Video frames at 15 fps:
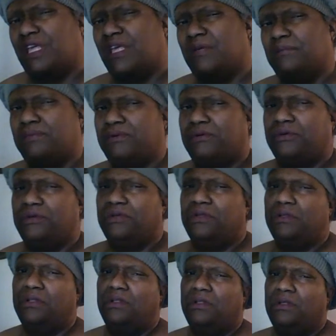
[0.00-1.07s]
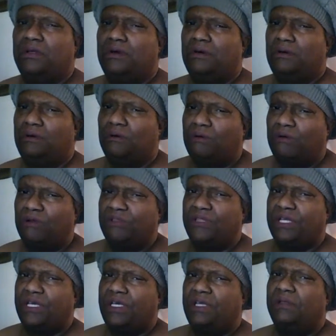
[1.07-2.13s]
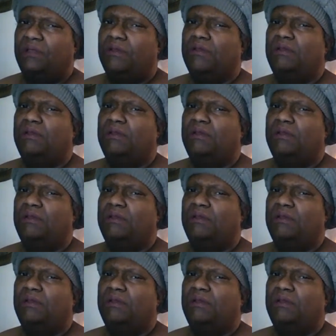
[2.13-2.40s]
input on that.